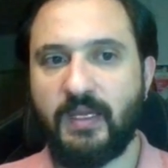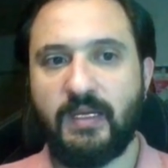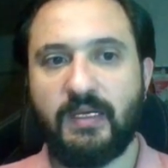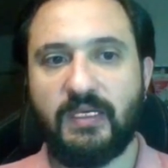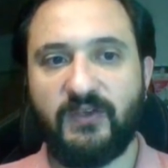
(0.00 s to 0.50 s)

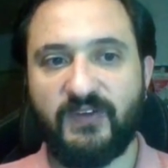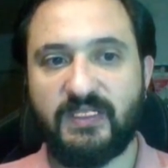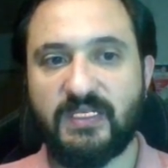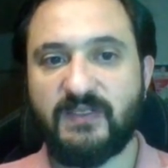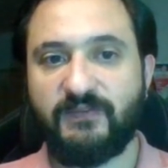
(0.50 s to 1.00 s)
If it
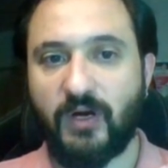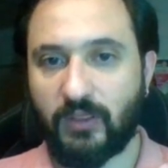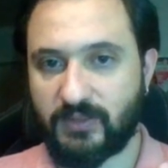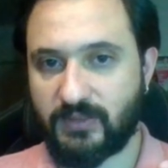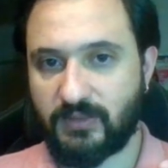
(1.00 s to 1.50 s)
is
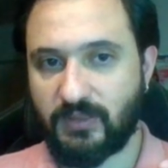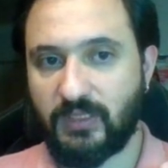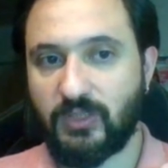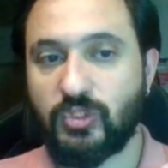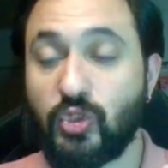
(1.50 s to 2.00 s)
false,
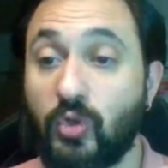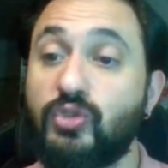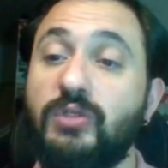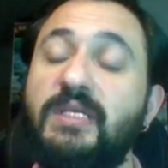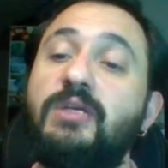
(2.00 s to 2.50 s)

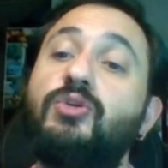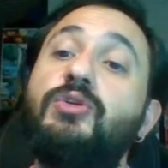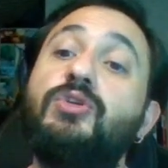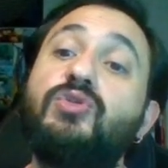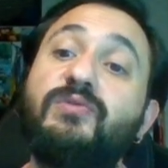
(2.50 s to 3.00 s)
totally you need
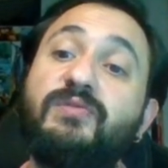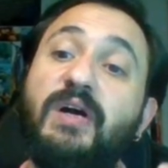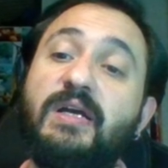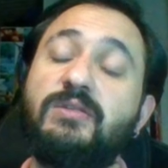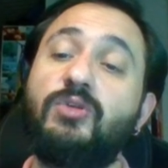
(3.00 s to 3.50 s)
to
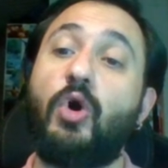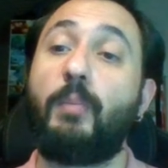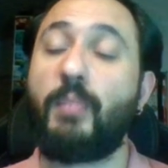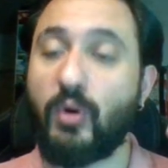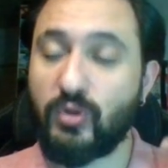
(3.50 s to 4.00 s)
find the
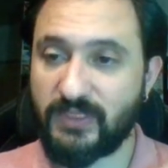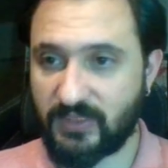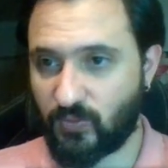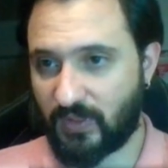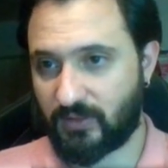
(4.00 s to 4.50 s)
opposite
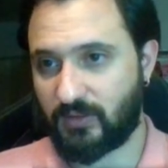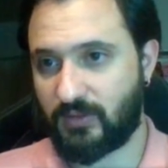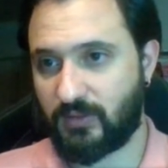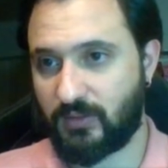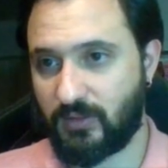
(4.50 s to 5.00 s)
one.
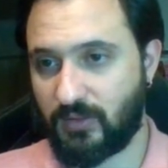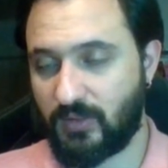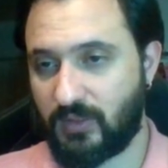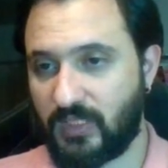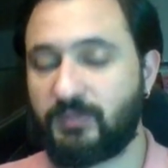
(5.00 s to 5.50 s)

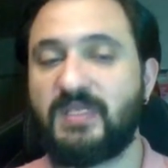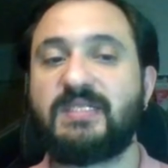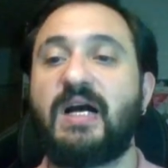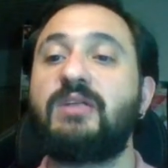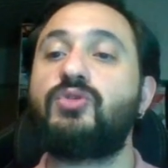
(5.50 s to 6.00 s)
It means
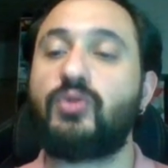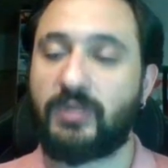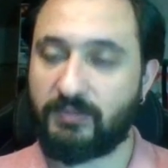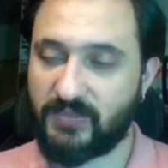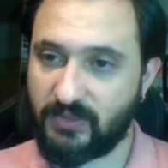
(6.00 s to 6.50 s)

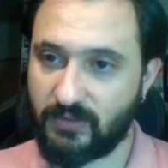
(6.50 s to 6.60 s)
antonyms.